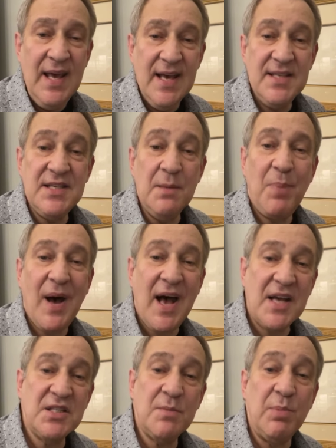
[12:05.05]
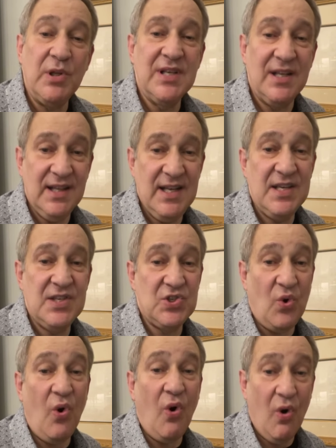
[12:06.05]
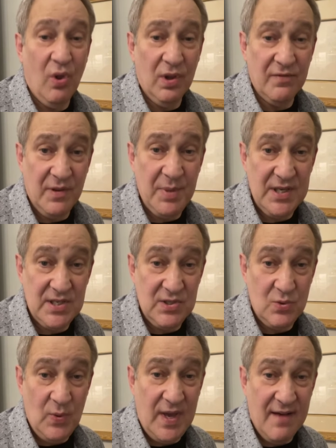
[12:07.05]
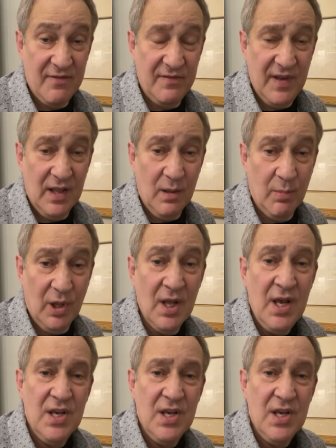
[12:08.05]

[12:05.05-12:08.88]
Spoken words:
It's impossible to list all of the pieces we have available.